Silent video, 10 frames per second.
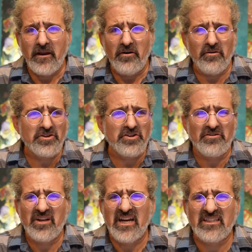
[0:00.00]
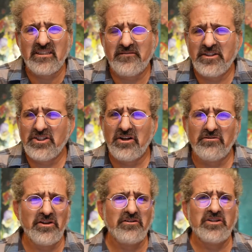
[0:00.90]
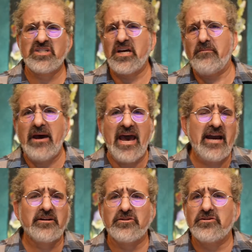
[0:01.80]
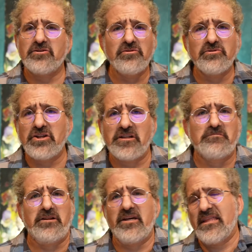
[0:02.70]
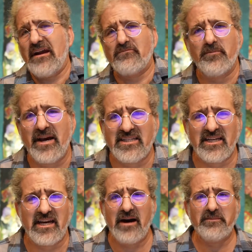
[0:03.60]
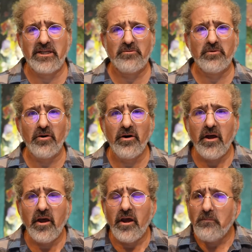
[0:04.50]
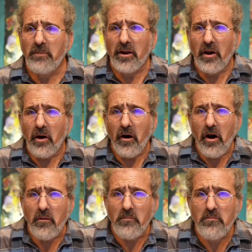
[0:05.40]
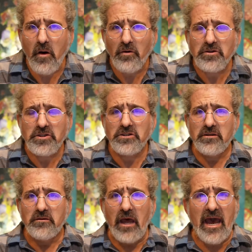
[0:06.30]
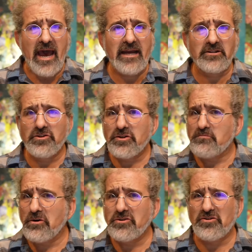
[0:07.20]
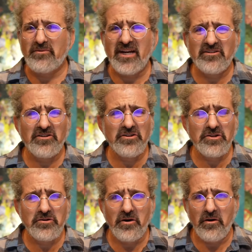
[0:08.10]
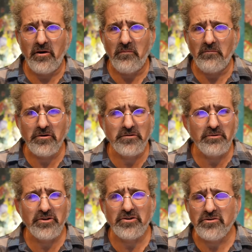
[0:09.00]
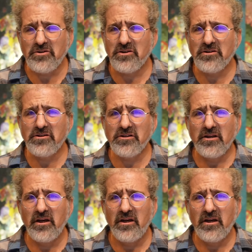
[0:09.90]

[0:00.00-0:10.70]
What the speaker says: or a certain kind of TV show. There are some actors who just play that romantic comedy role. But most actors, most directors, most producers,